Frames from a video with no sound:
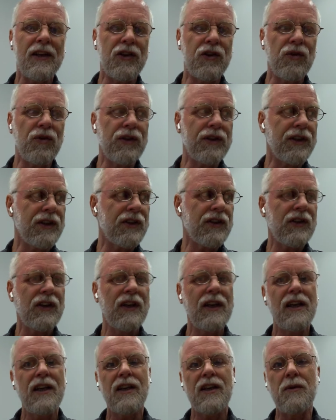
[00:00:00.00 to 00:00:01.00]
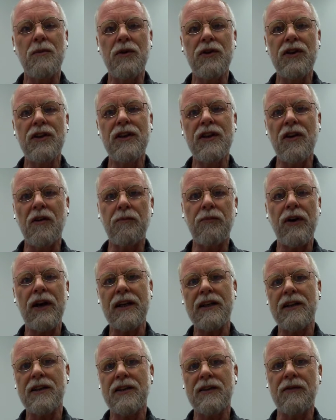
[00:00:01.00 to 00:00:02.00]
join this community of
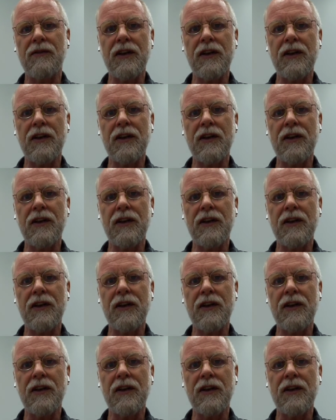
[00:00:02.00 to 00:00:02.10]
practice,